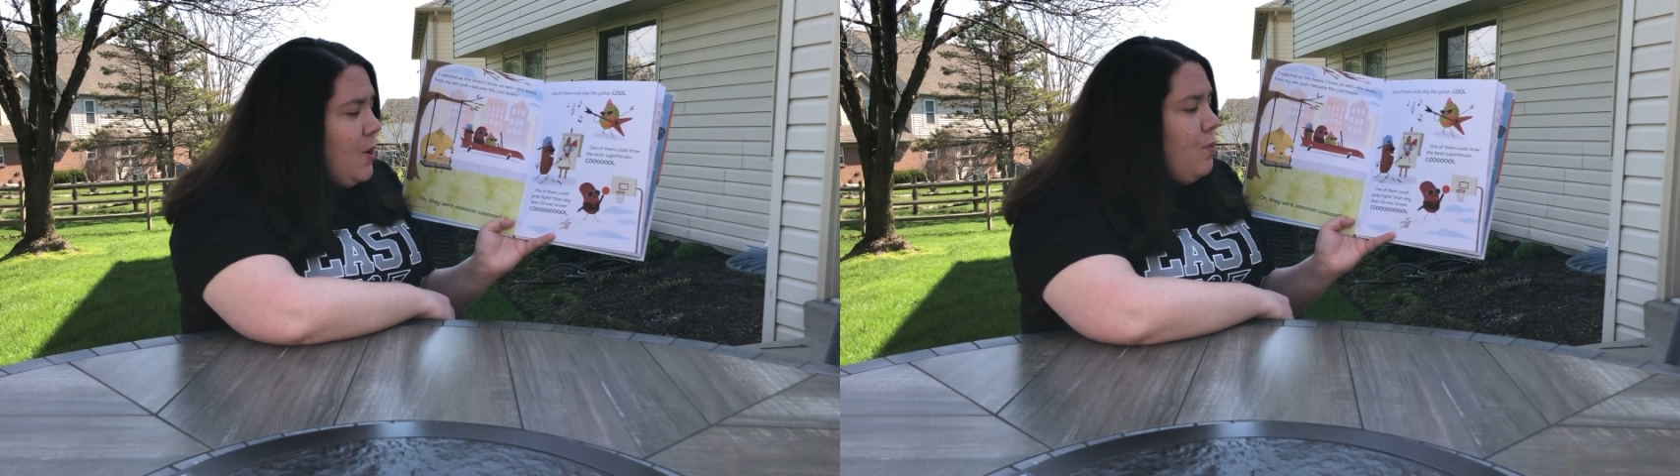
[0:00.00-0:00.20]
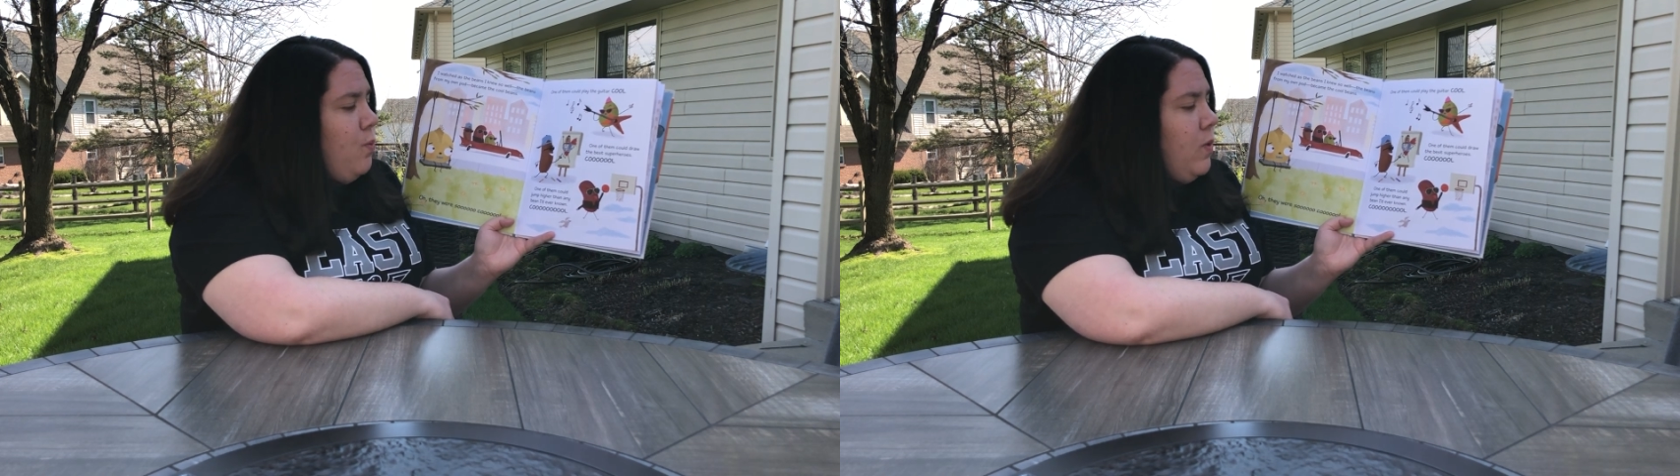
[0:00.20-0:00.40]

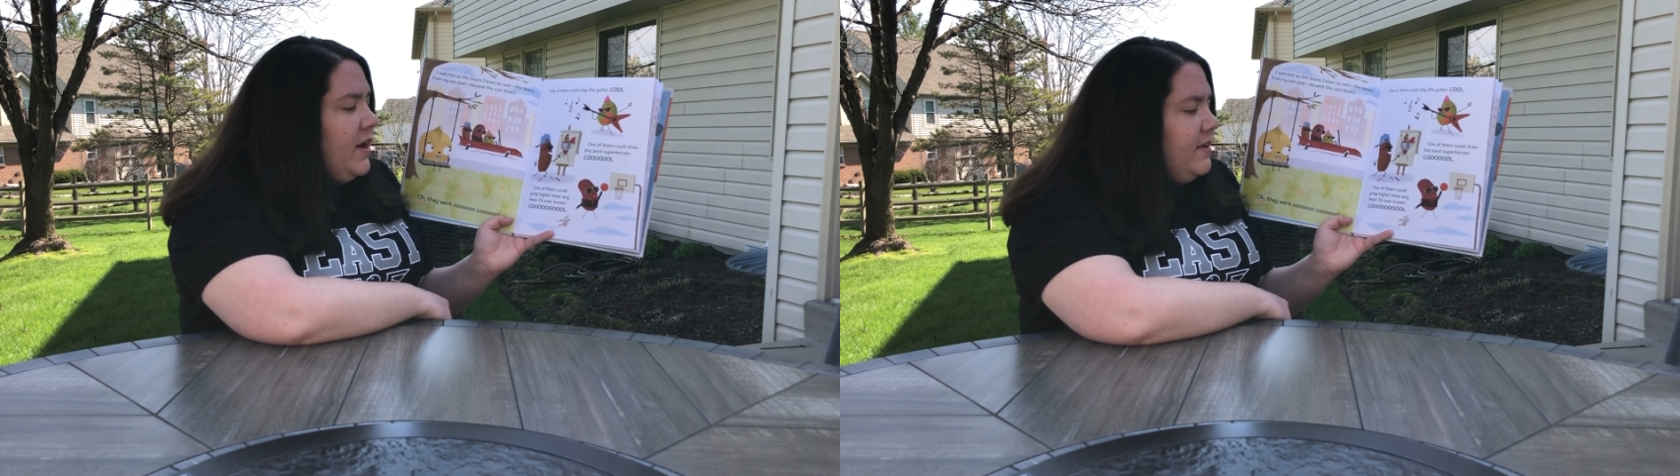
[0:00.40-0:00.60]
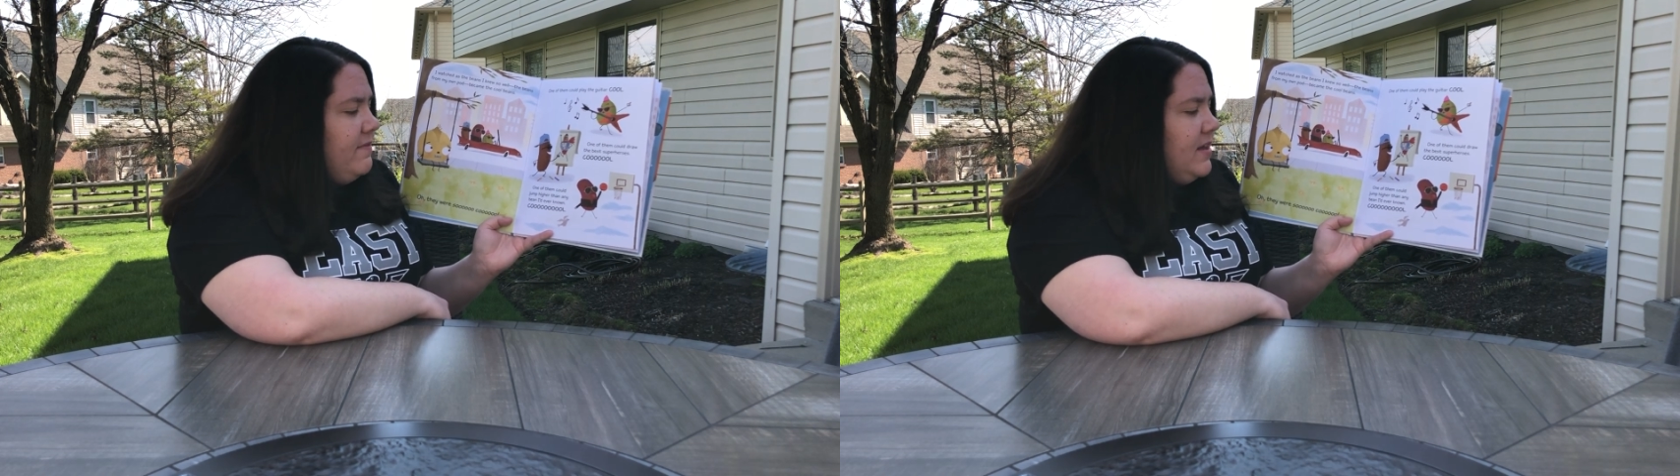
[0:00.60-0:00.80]

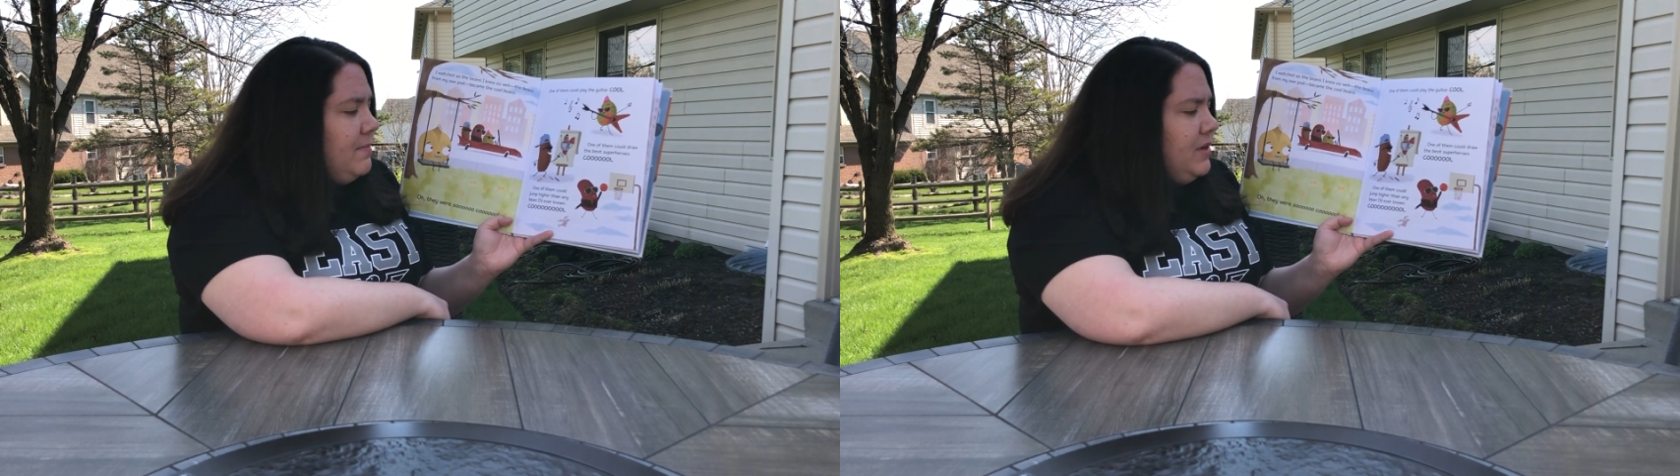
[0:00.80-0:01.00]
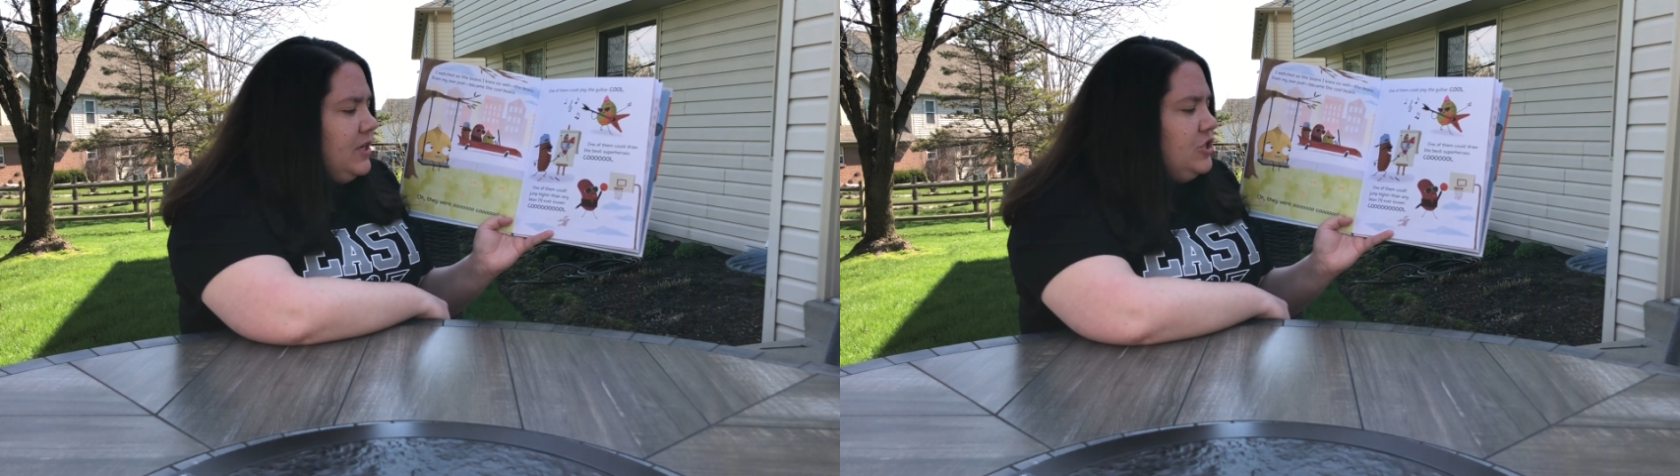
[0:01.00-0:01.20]
One of
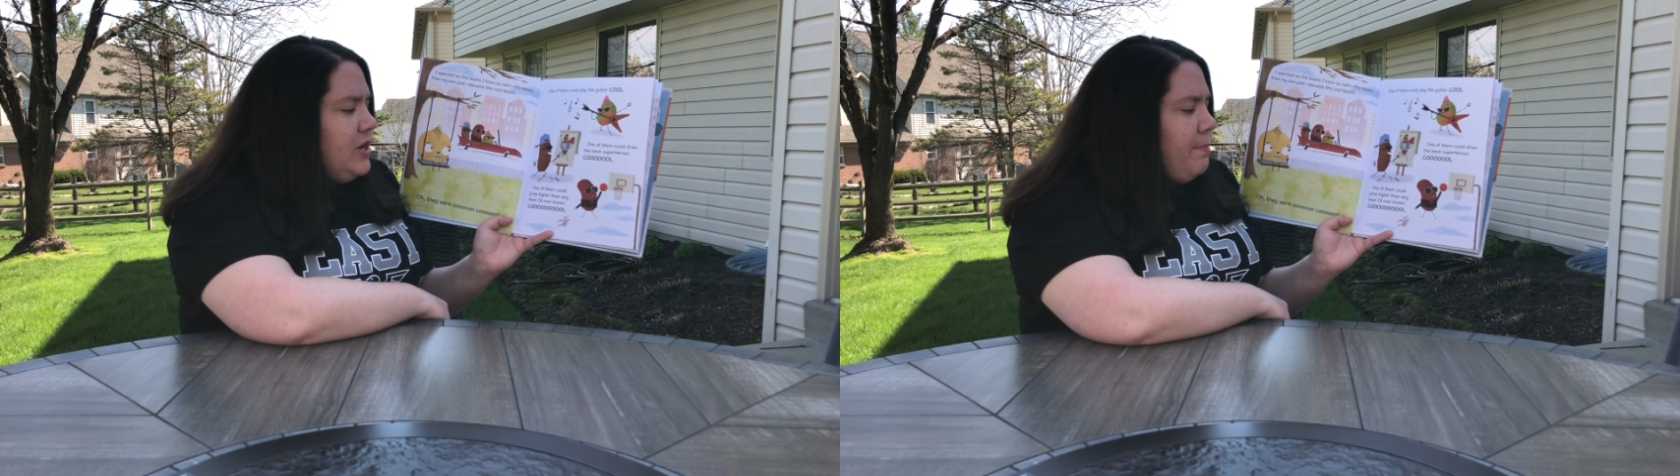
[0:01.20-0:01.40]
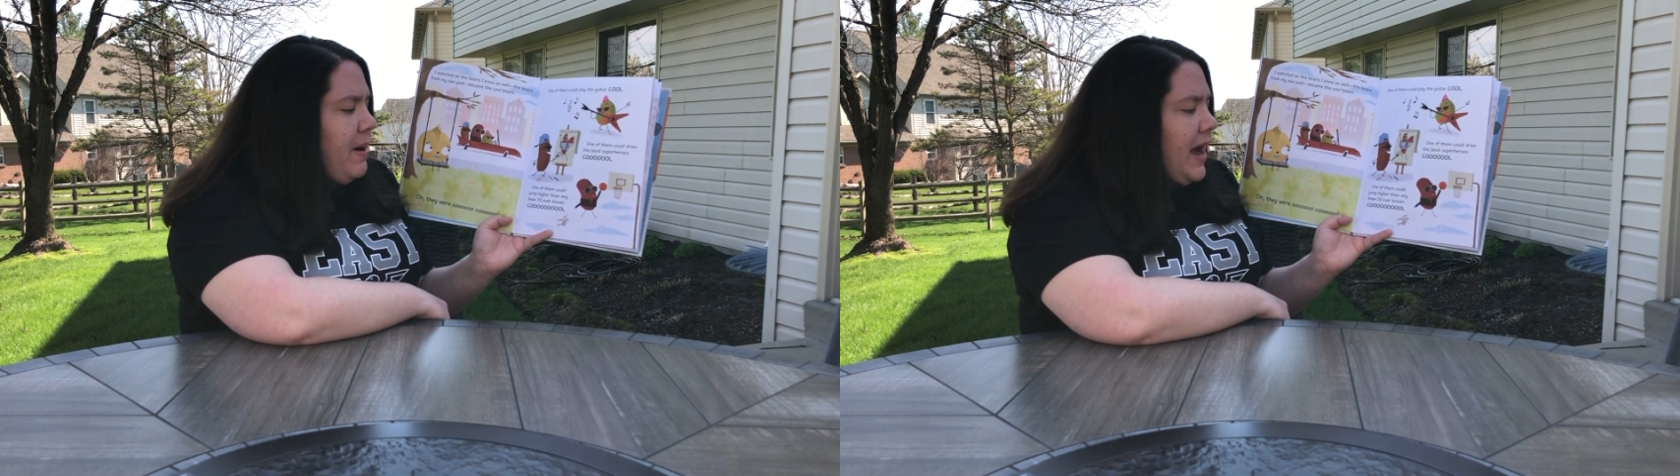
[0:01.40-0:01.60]
them could
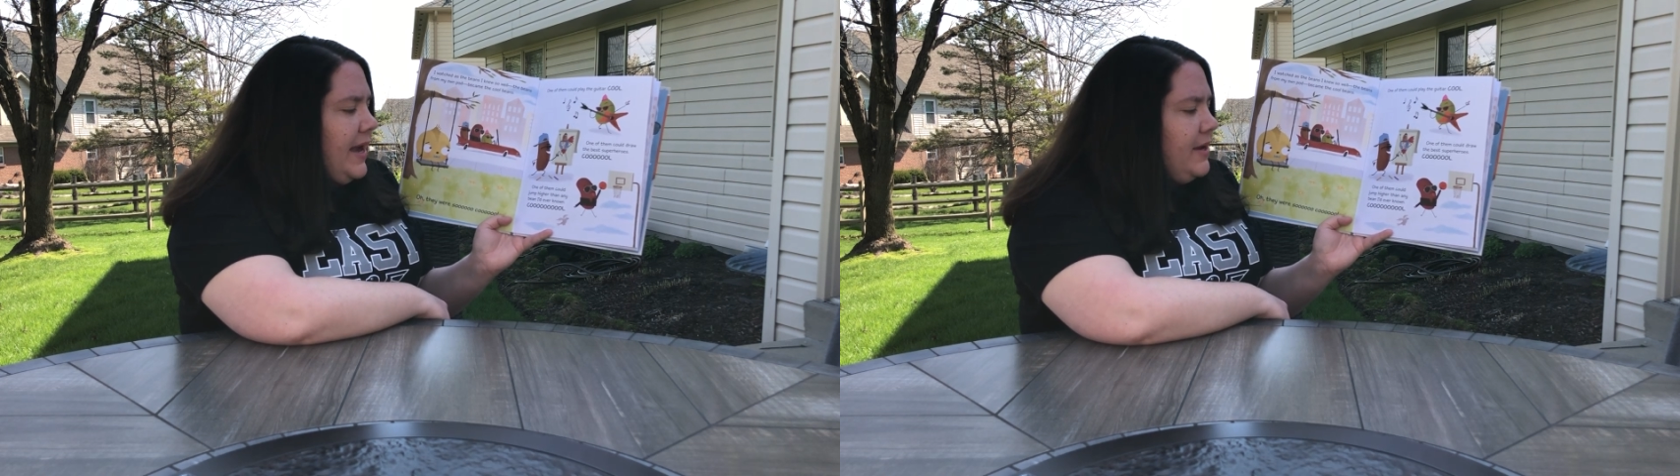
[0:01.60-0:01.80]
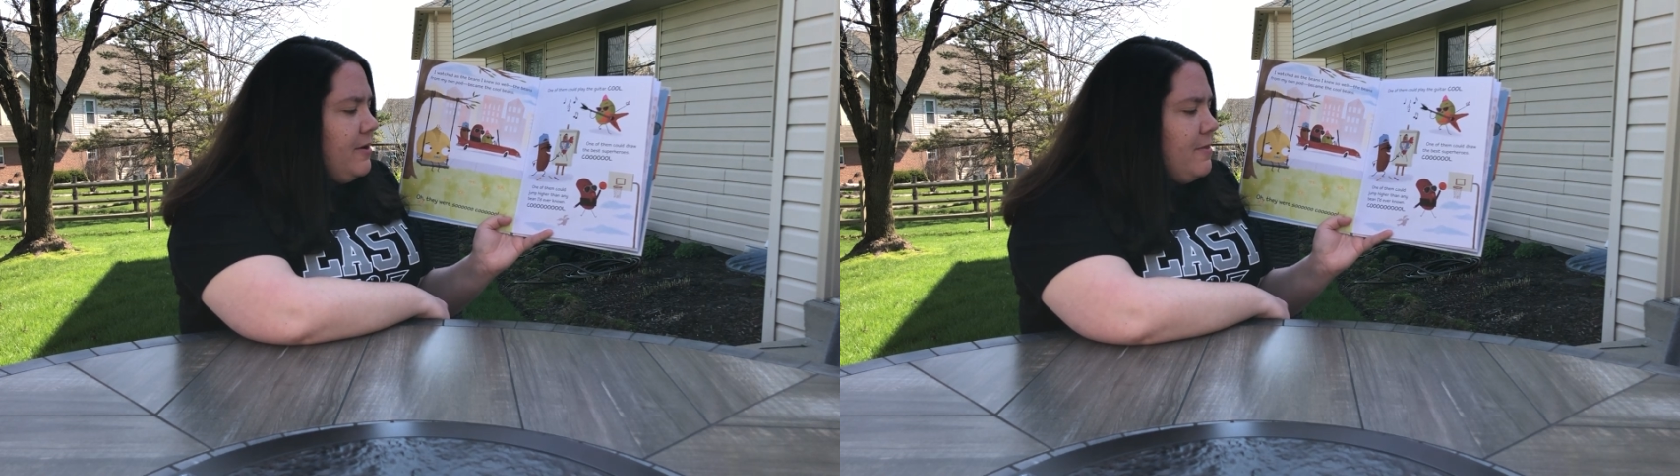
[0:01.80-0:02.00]
jump
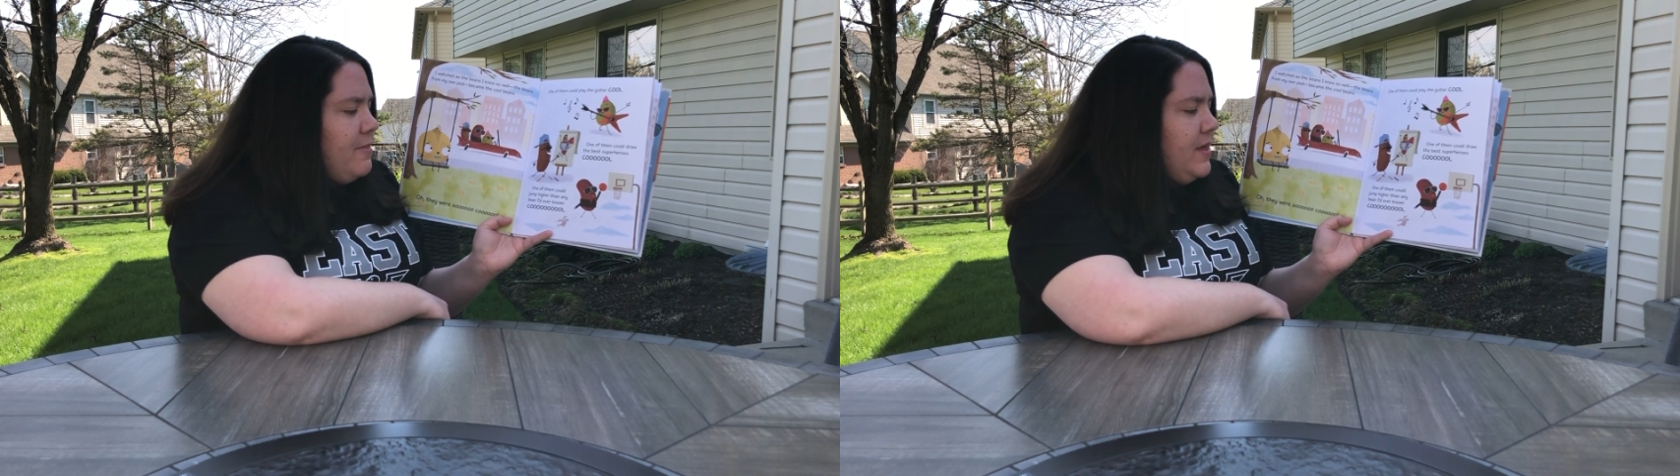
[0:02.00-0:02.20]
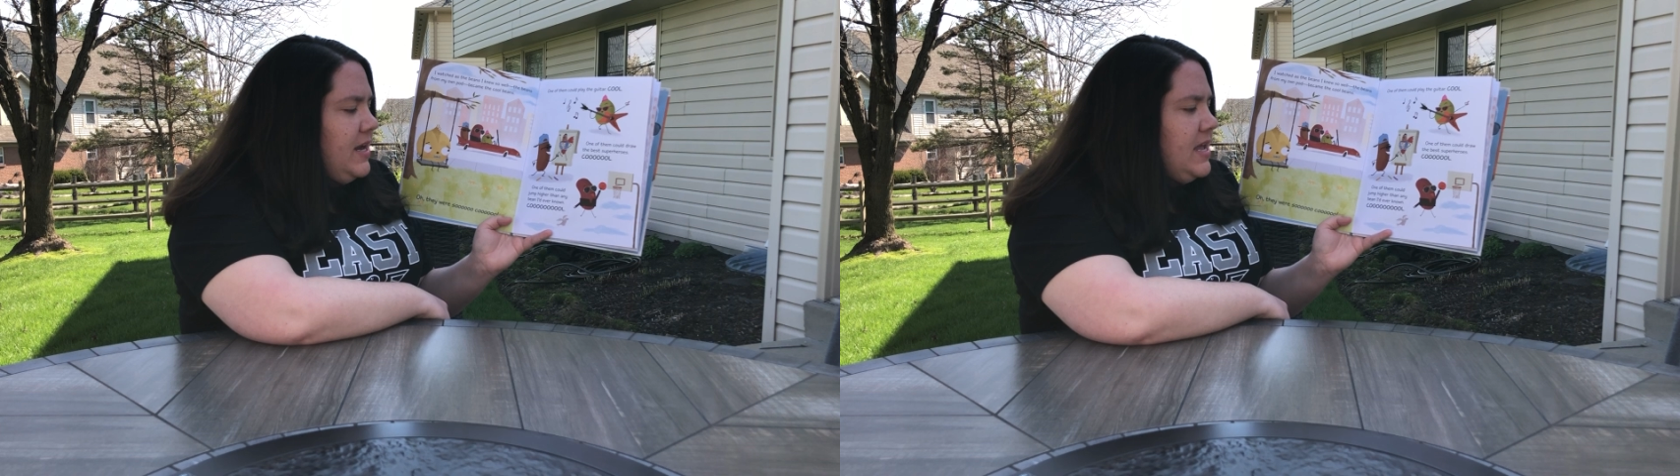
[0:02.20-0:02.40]
higher
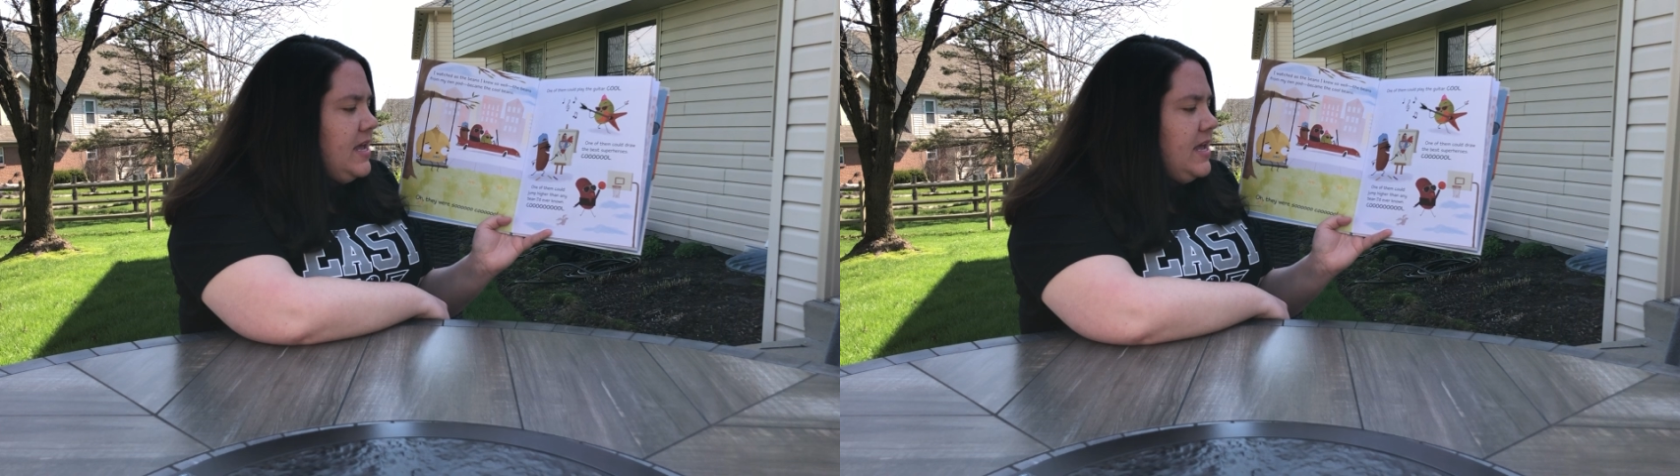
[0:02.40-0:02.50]
than